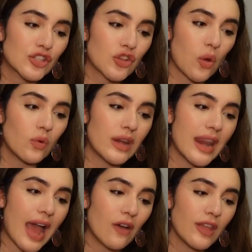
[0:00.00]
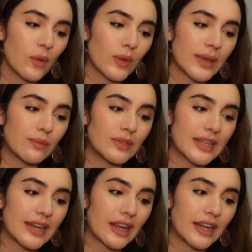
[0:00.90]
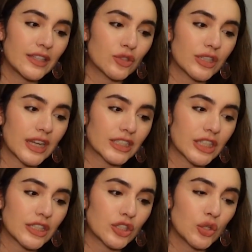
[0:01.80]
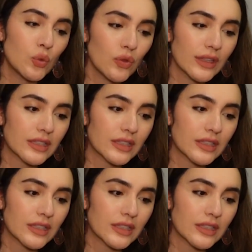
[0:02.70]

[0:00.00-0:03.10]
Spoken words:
So now that we did an introduction to the